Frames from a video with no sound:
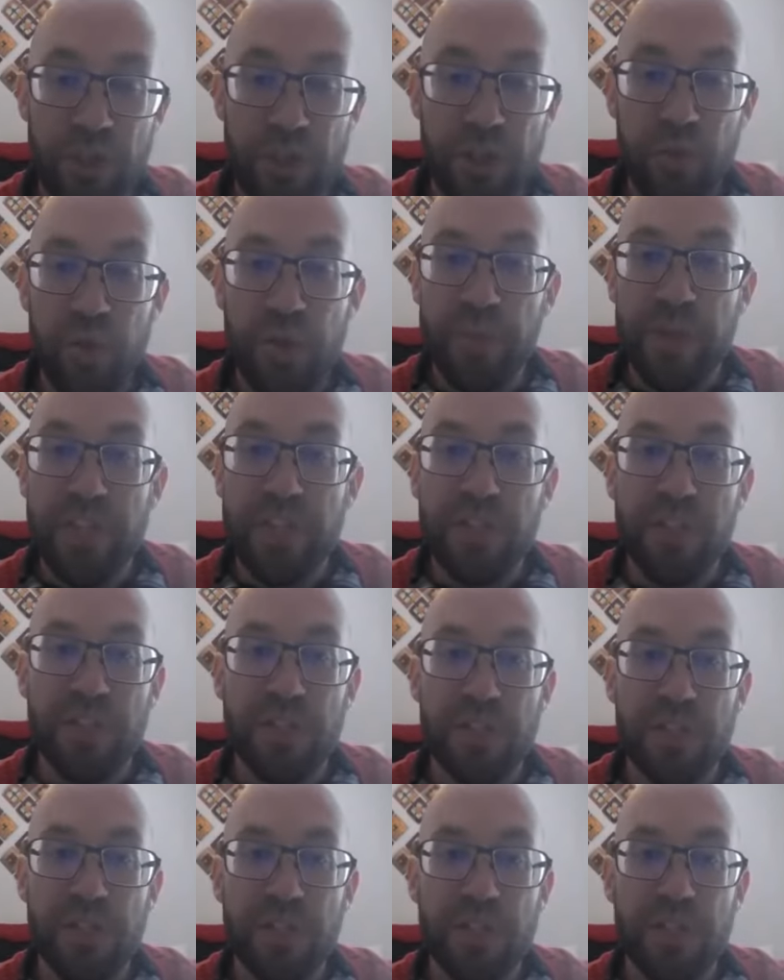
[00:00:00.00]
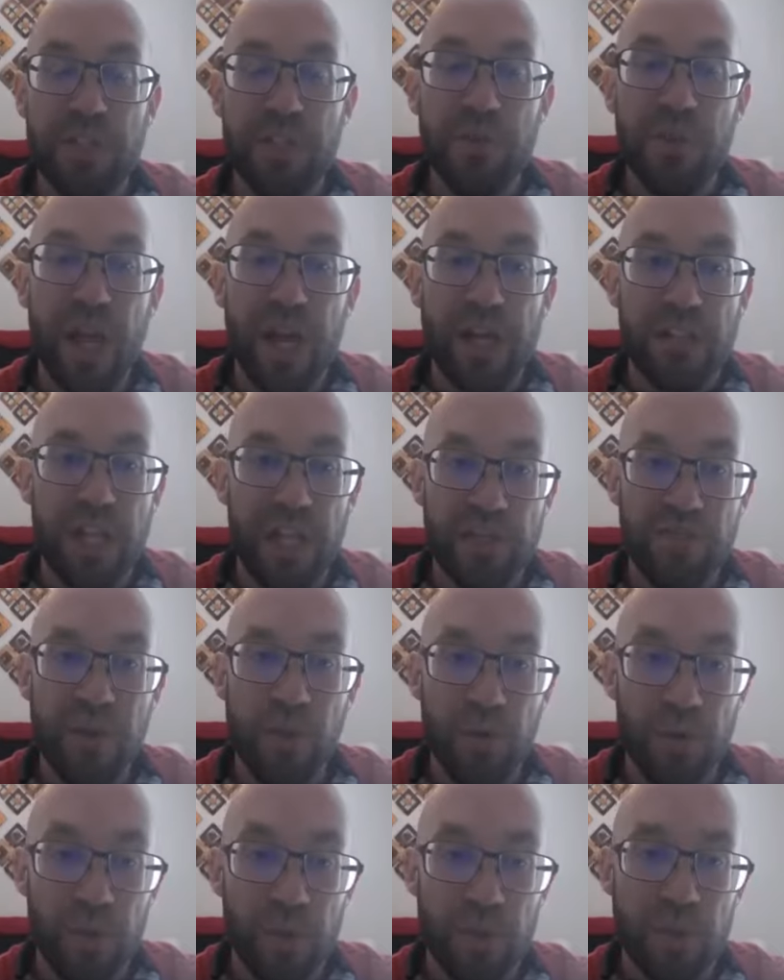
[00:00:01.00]
essentially what it means is the United
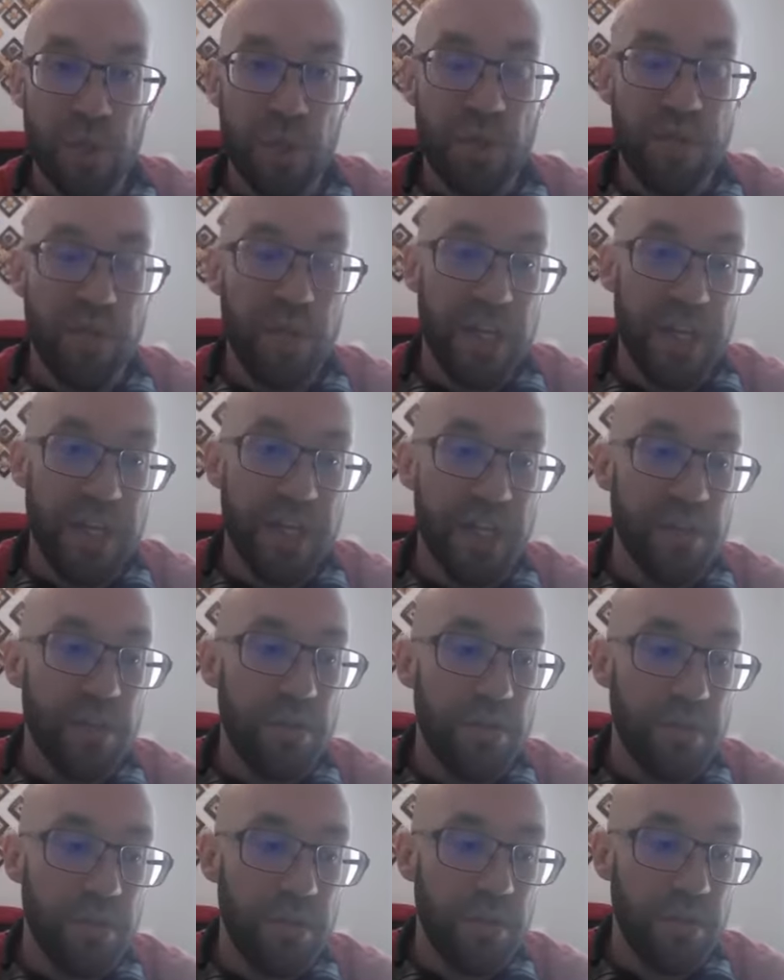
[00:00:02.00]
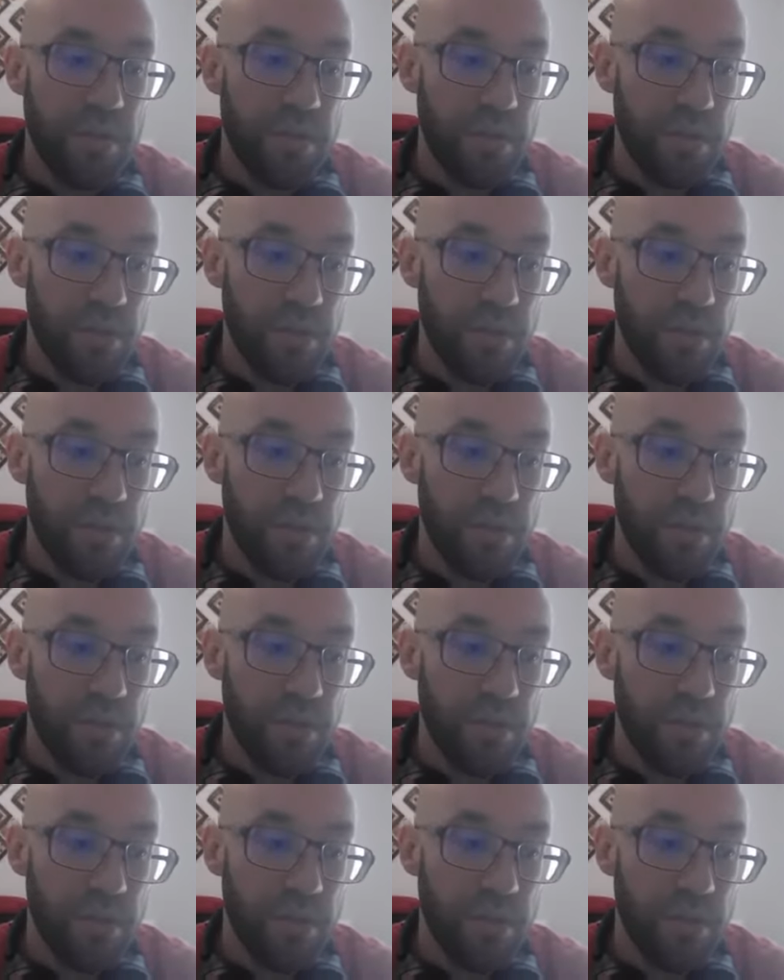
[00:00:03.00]
States Federal Reserve, in